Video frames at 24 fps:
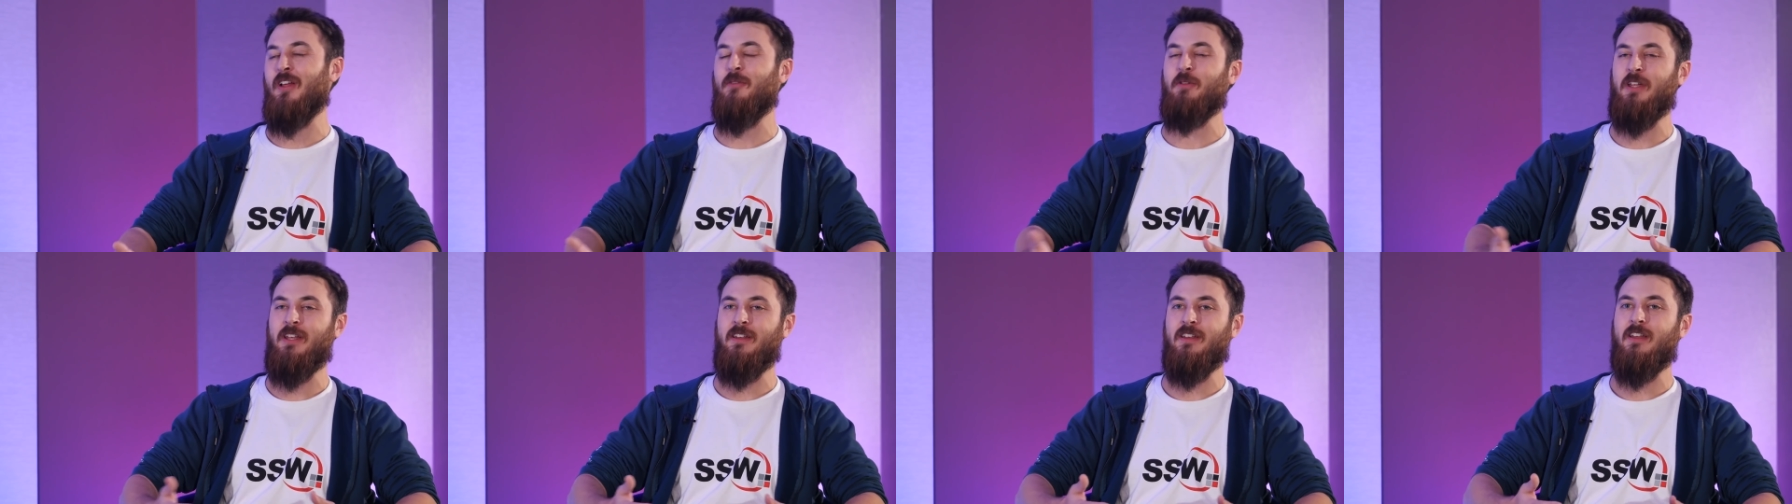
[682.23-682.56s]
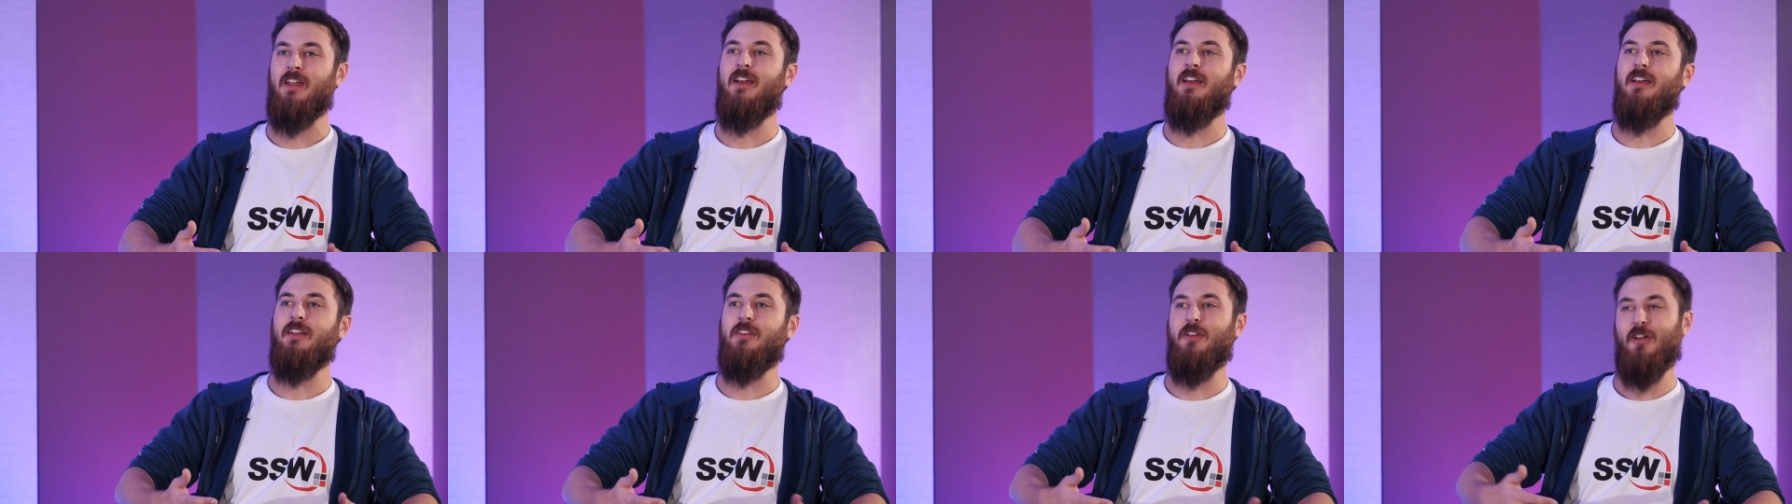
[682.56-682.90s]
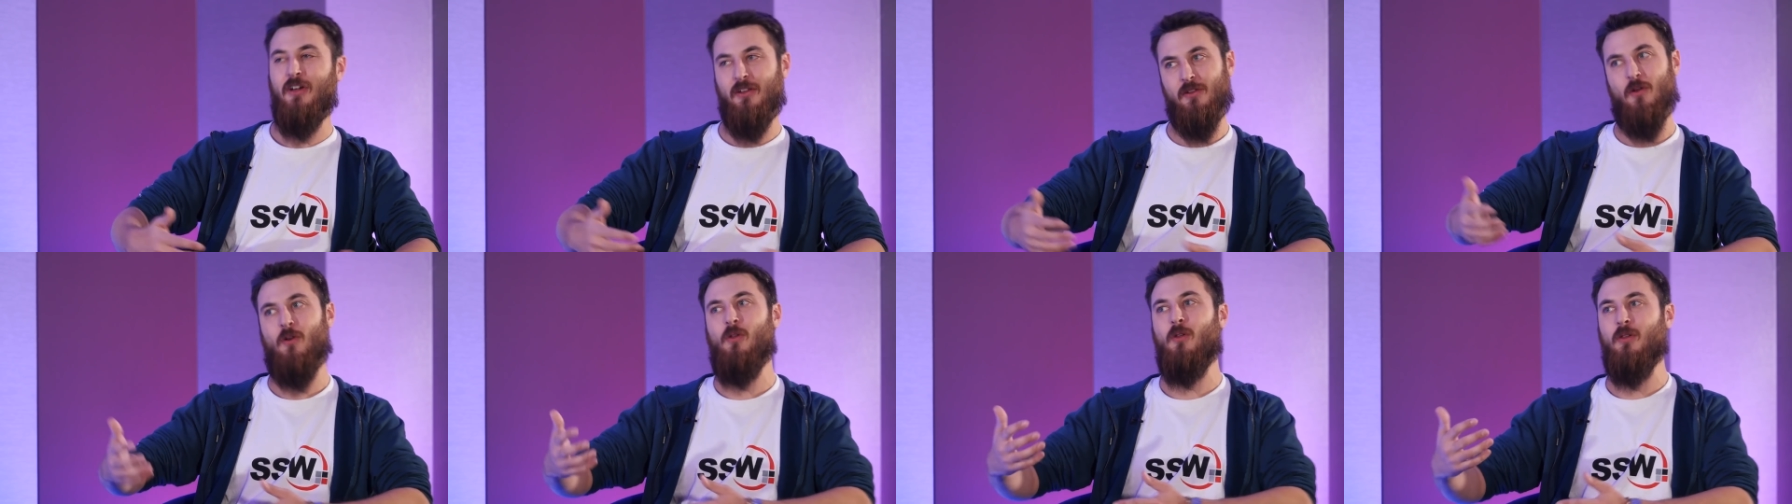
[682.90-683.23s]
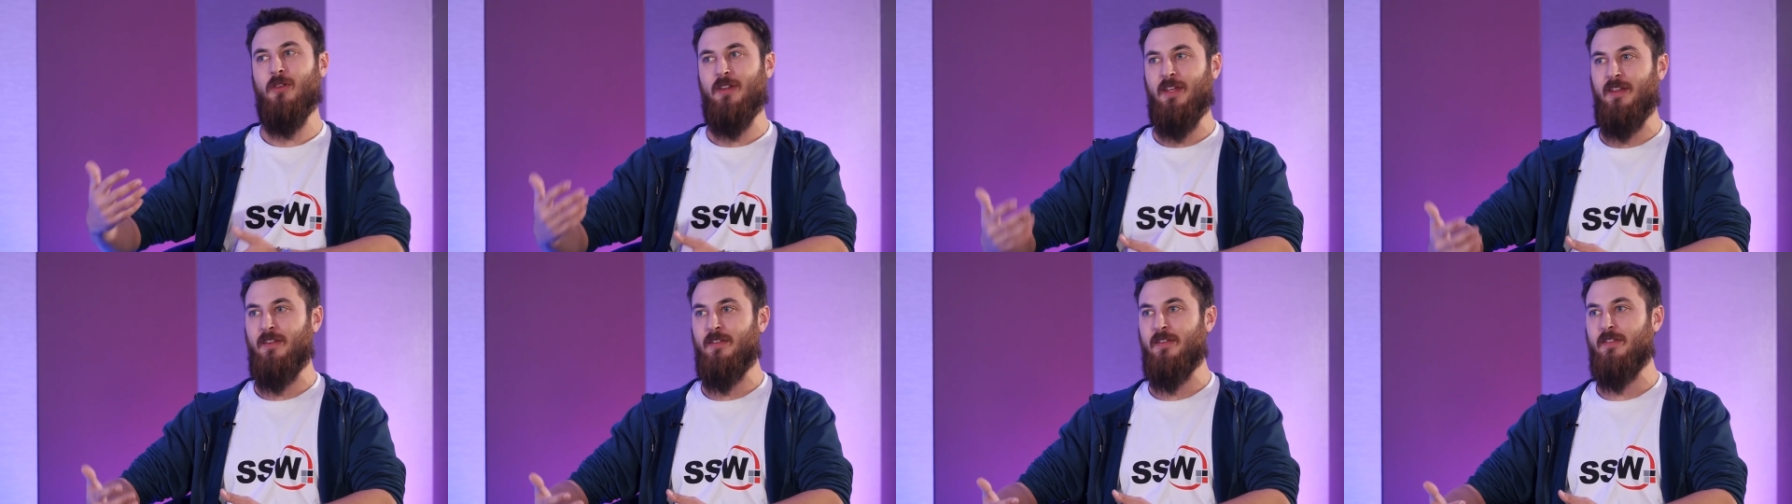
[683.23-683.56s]
I mean, you got all
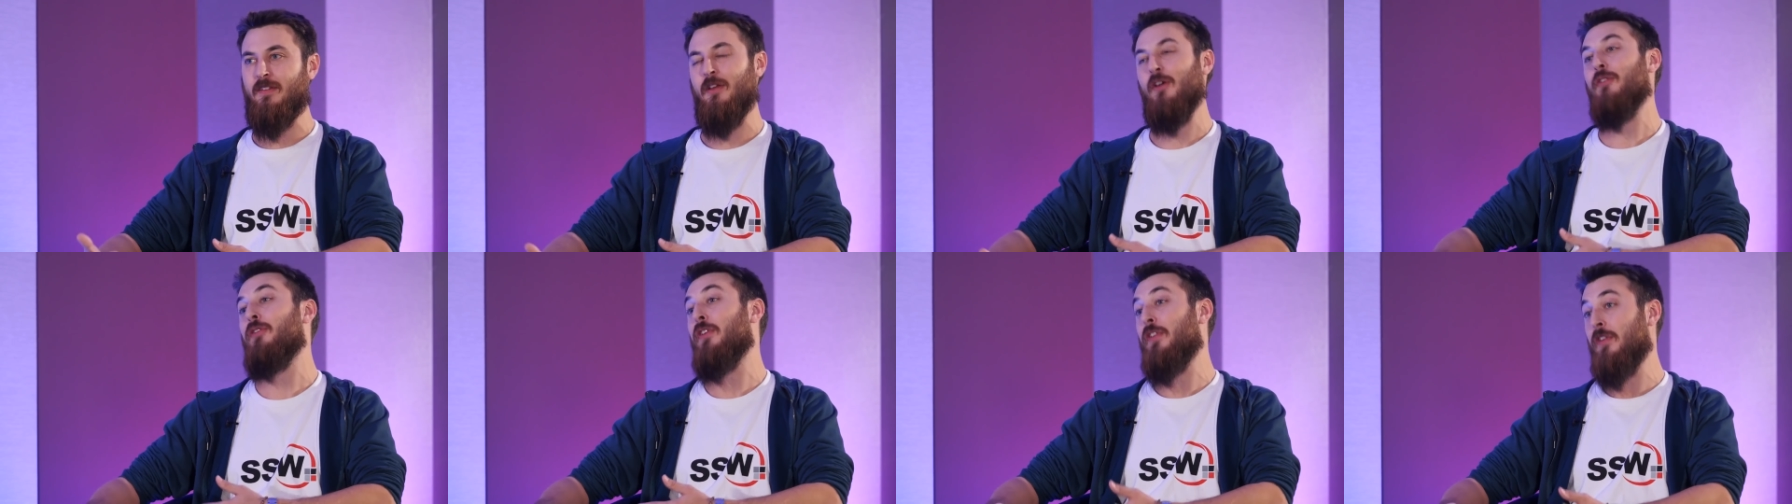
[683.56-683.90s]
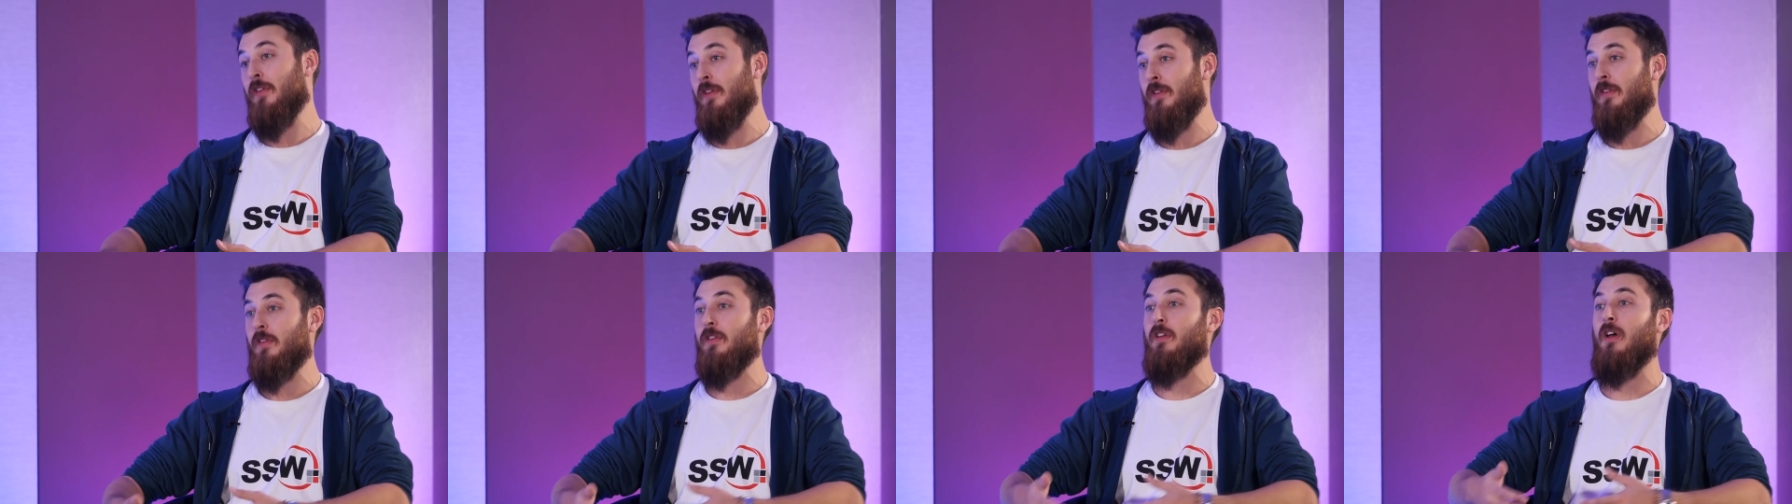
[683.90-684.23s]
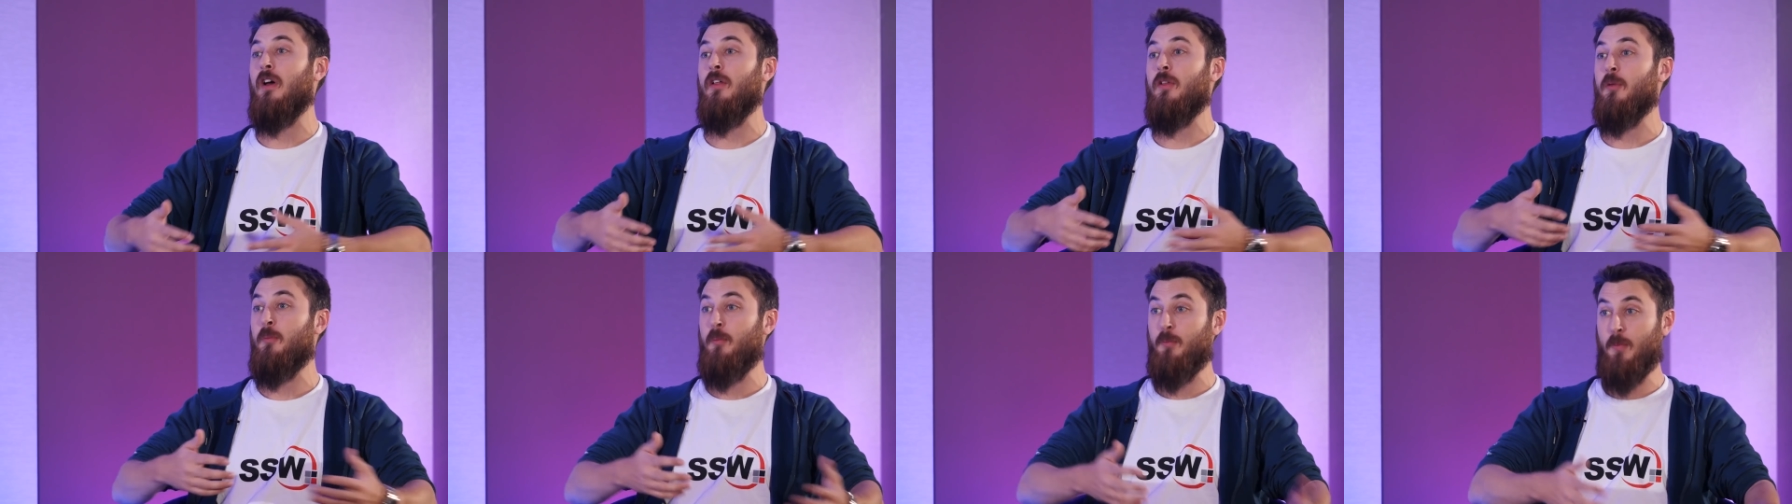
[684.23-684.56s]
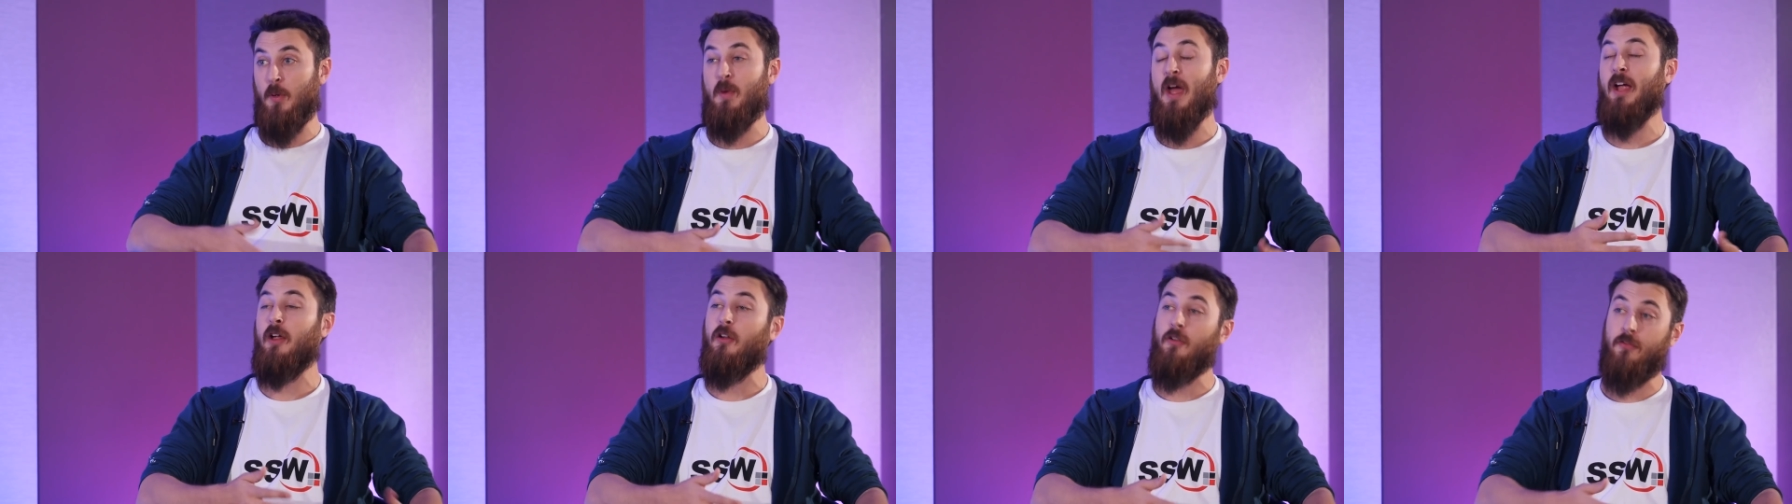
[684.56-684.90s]
these services, the
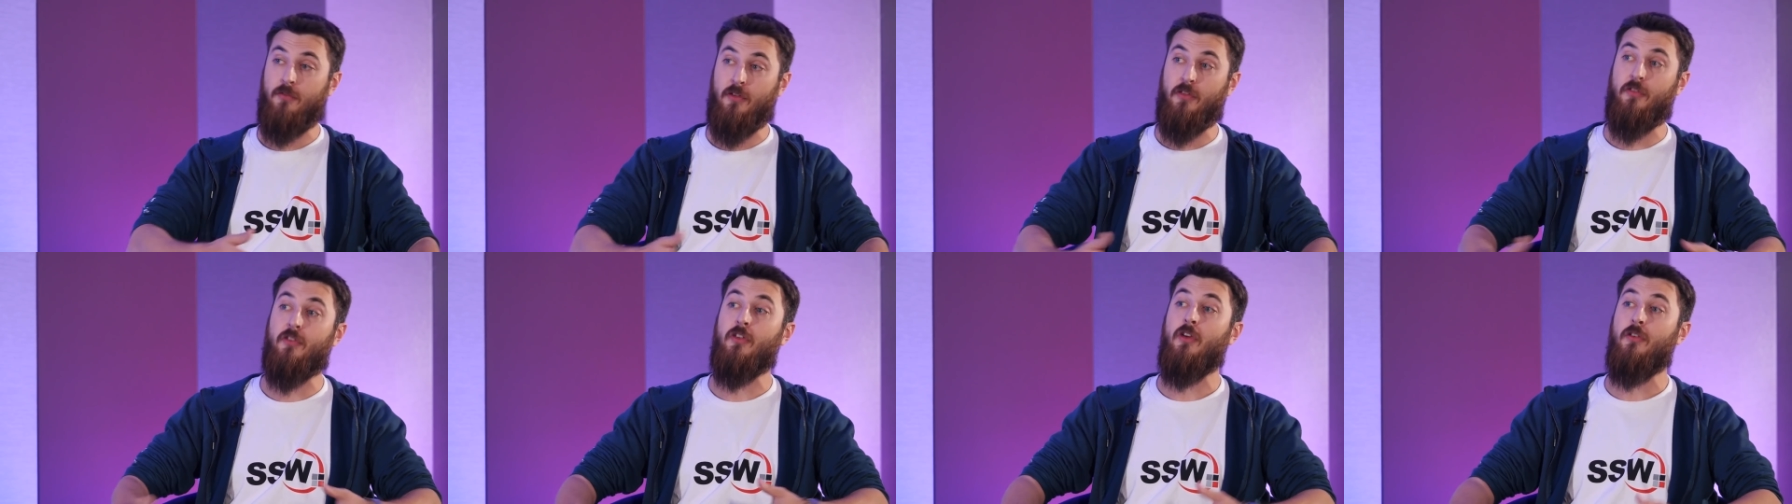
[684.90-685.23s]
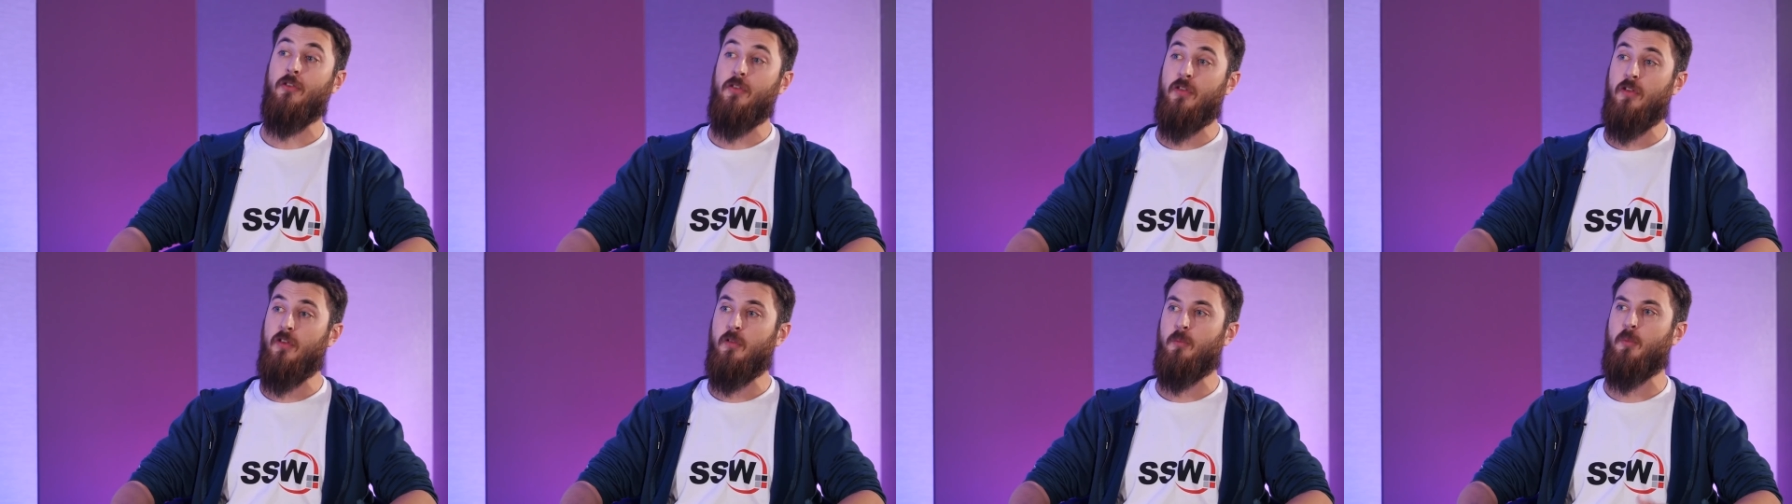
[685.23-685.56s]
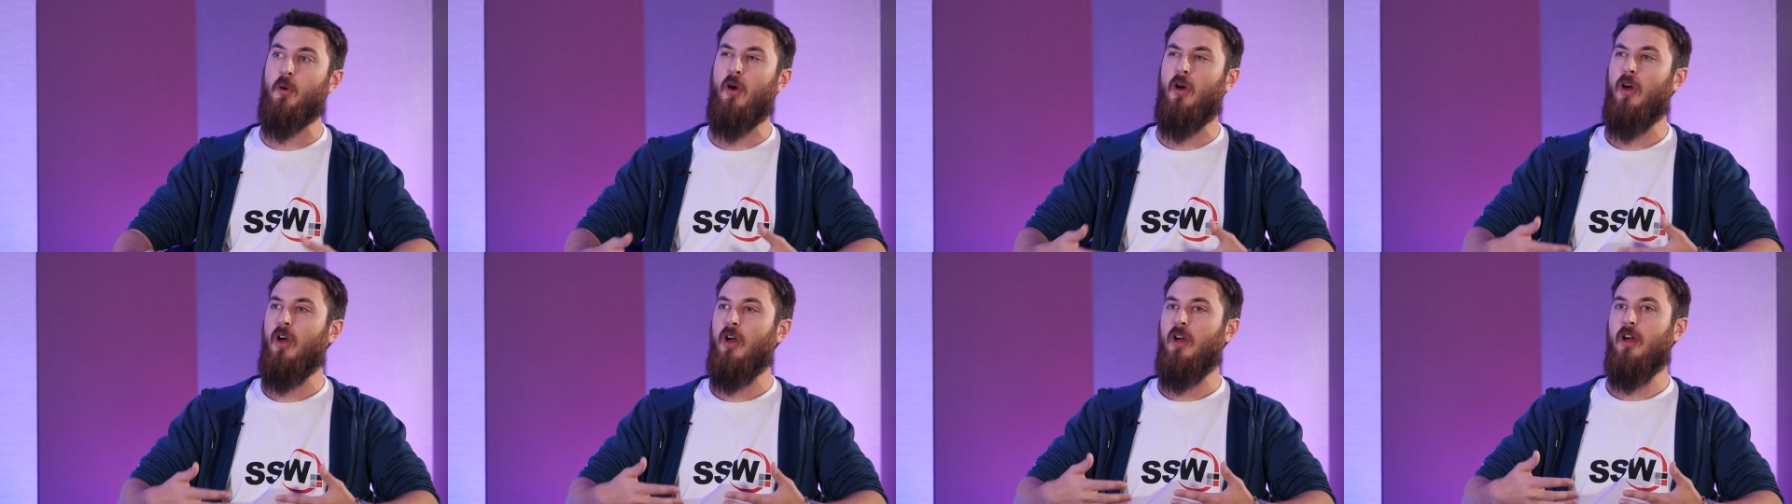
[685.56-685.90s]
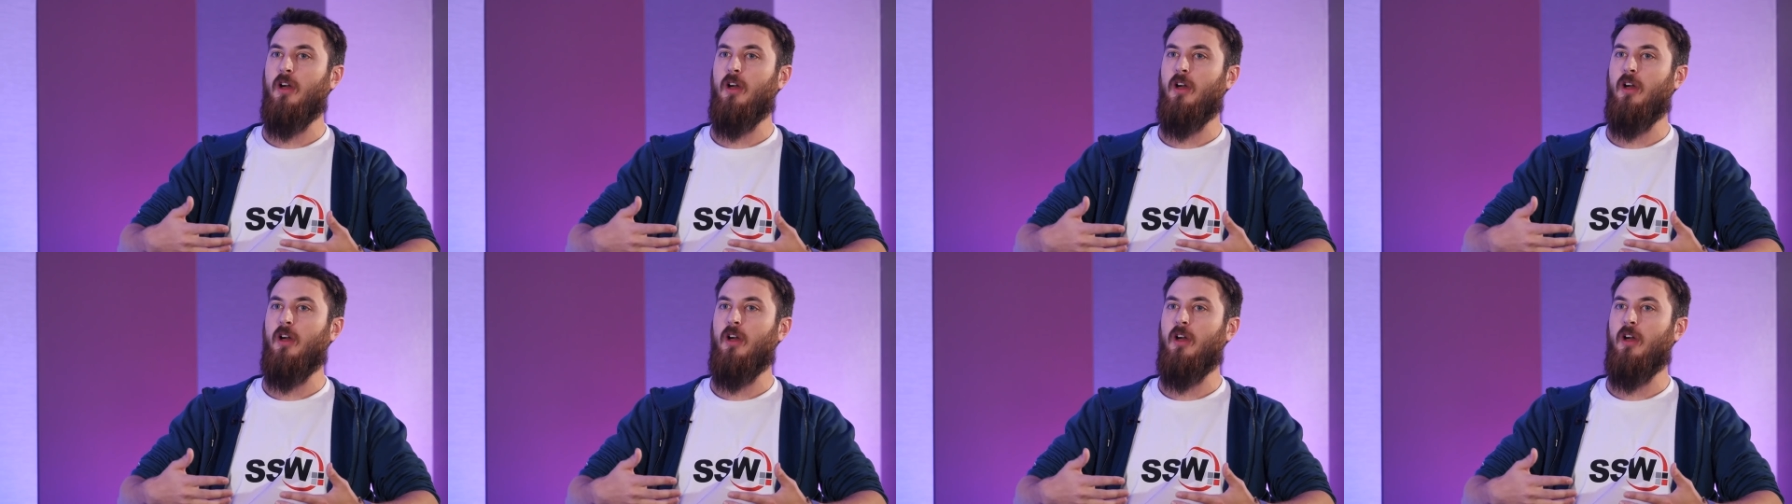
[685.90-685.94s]
back office services, but,